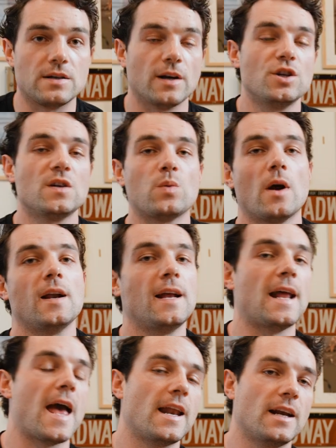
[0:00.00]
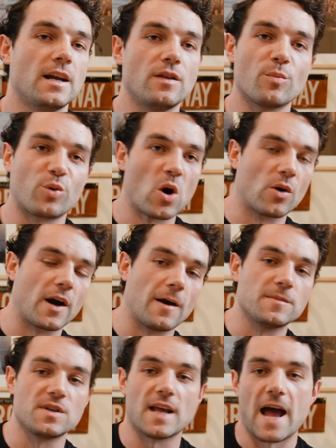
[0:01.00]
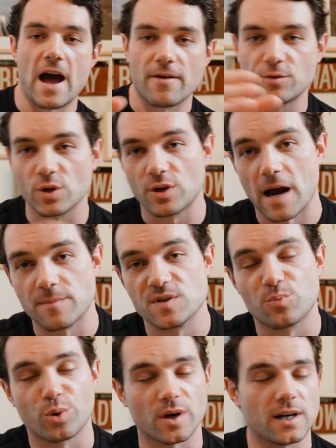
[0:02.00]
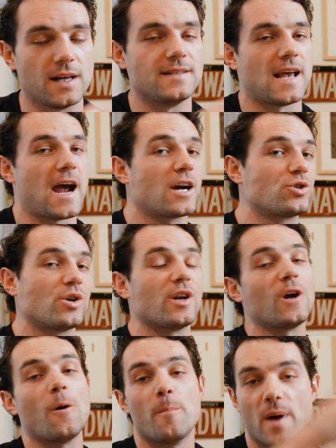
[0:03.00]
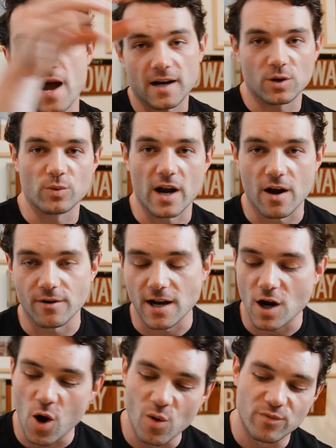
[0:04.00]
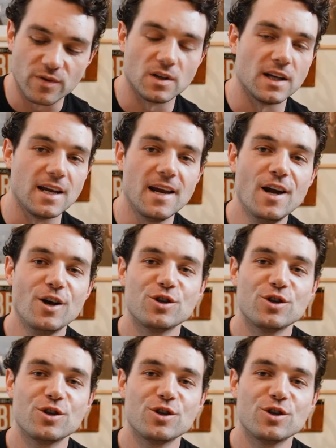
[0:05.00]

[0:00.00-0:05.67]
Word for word: right, so I just went and edited the program so that after it grabs the print, it's actually gonna go back around and hopefully